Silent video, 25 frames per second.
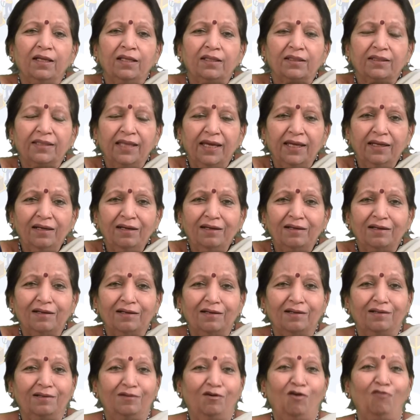Then,
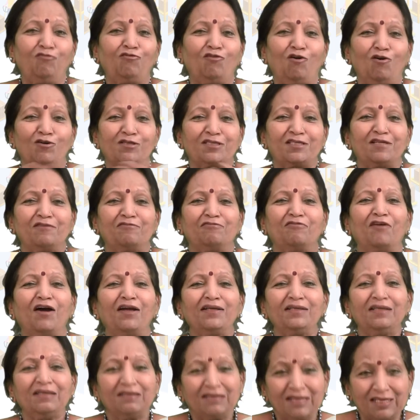of course, the
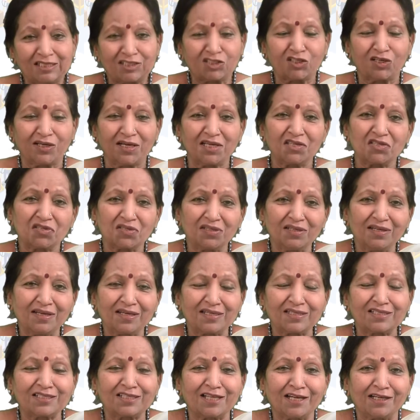final destination
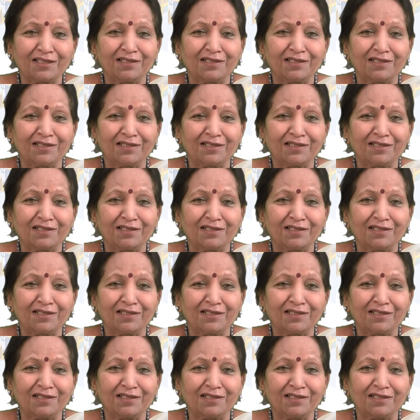is that